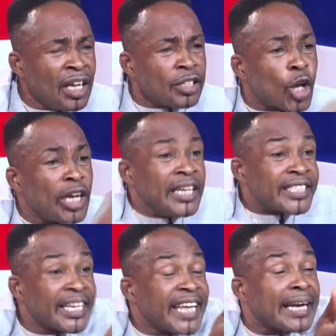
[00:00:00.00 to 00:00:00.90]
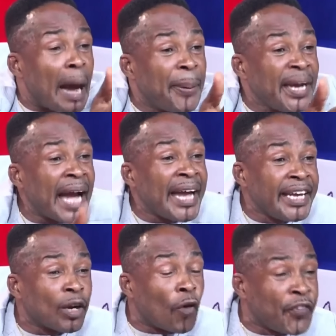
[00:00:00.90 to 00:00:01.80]
se se campaign ya
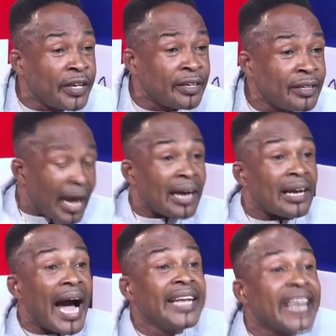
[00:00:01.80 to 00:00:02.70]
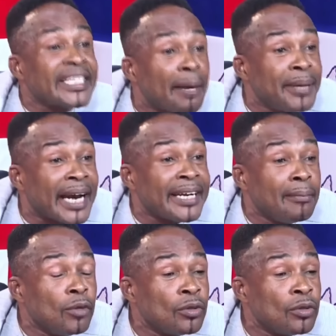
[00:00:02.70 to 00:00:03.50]
ye kofi aje samira na mu